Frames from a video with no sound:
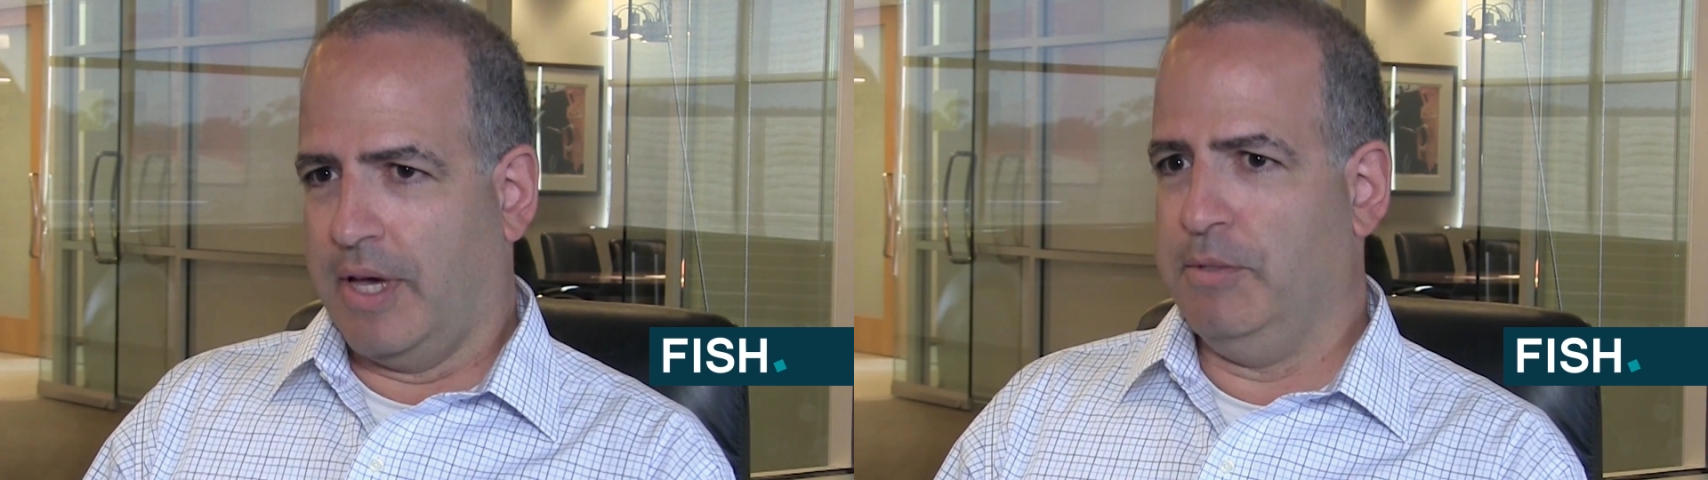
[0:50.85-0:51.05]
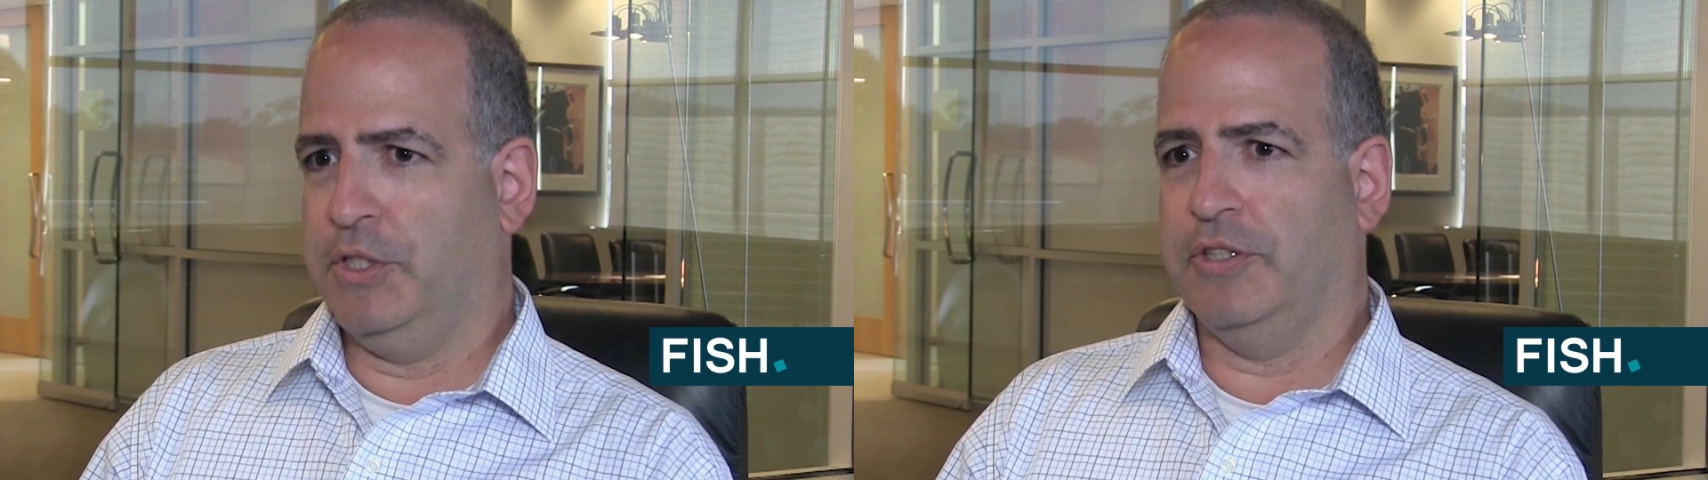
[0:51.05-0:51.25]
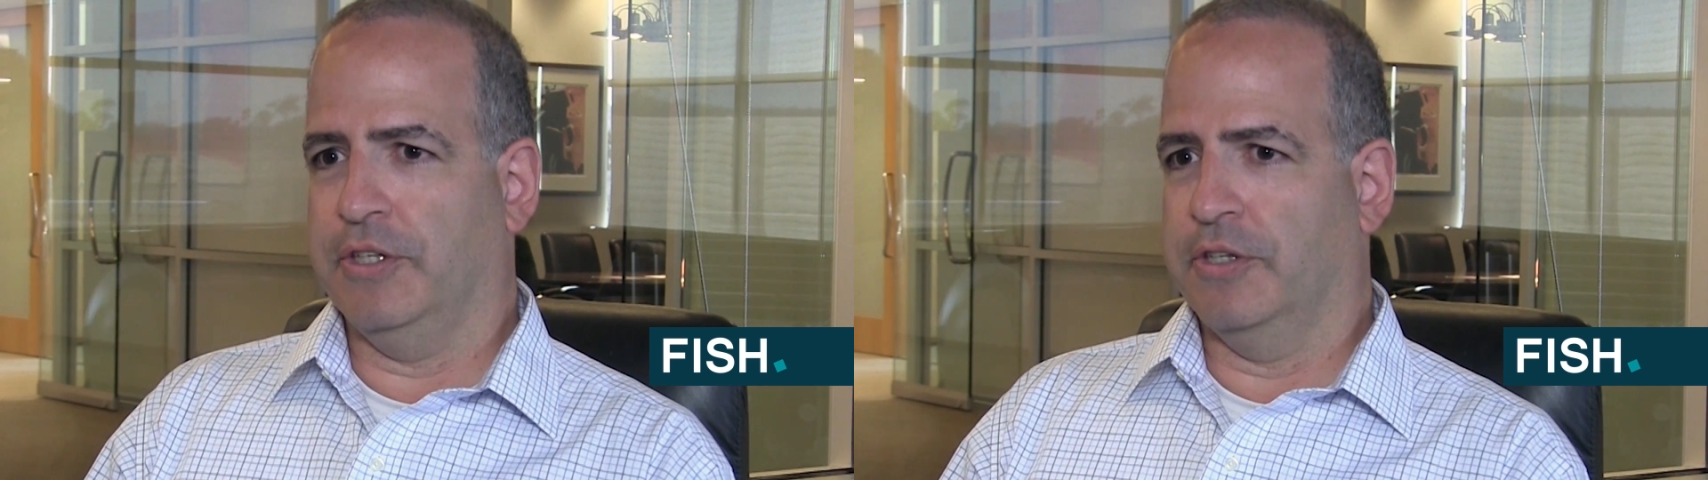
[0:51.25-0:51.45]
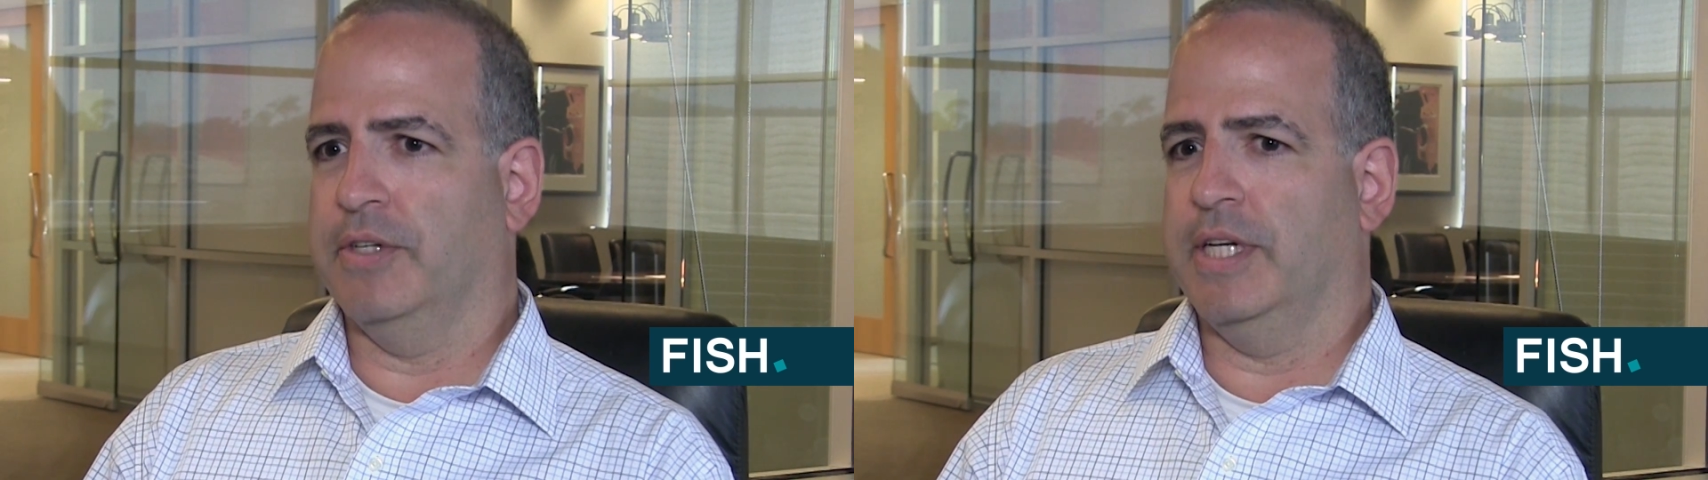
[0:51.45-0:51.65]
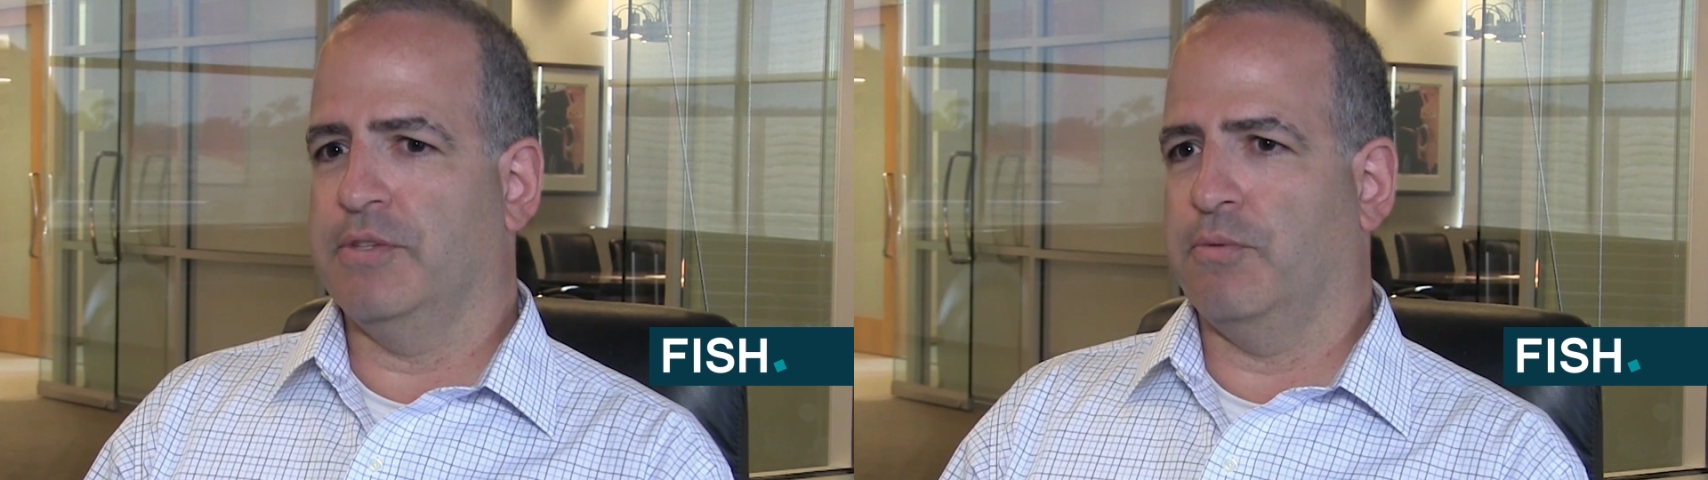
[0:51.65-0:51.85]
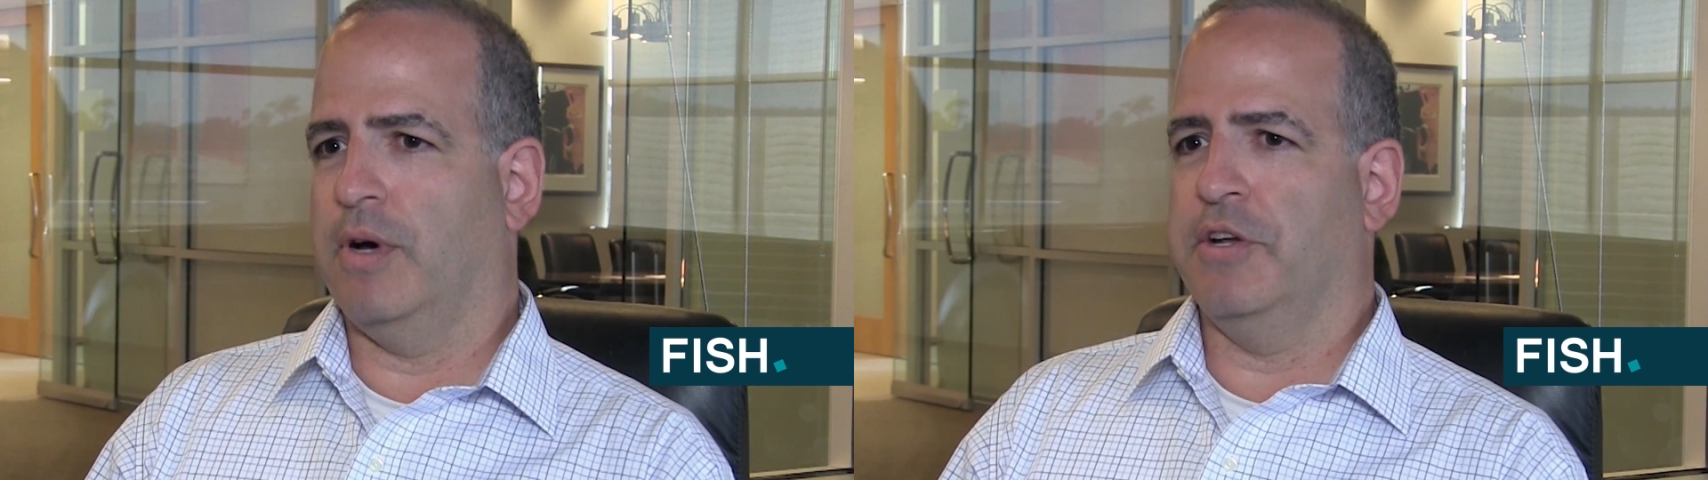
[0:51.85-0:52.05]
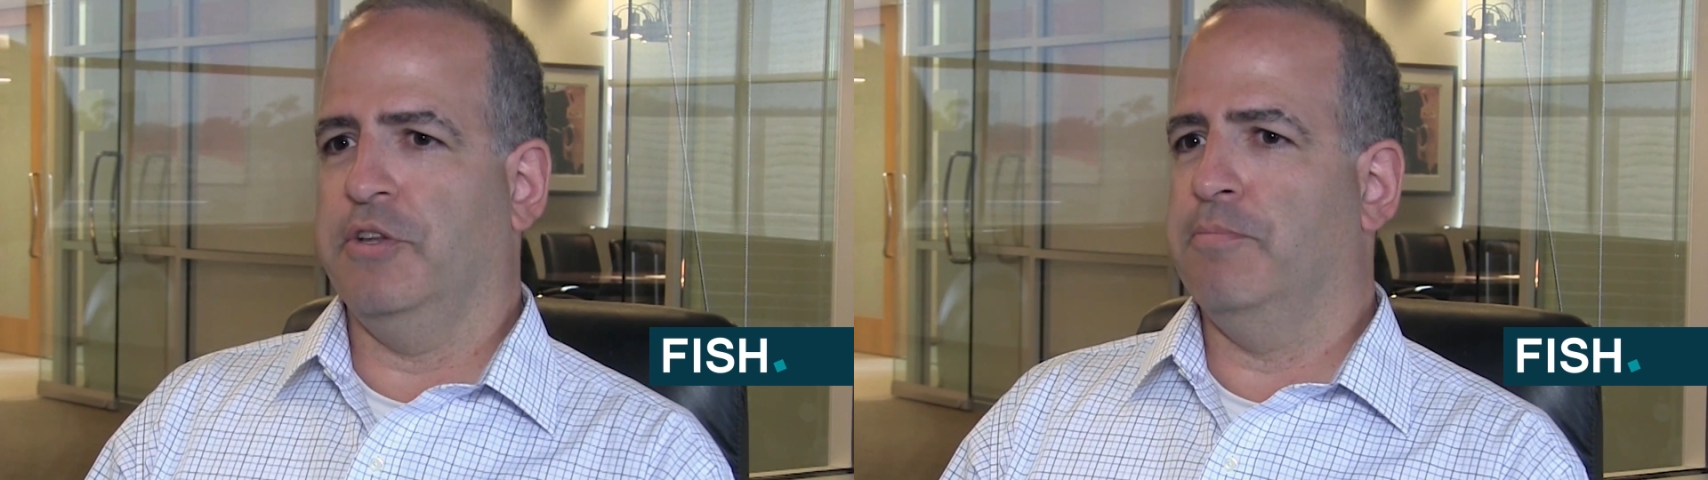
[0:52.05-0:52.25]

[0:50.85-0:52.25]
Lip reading: chemistry degrees want to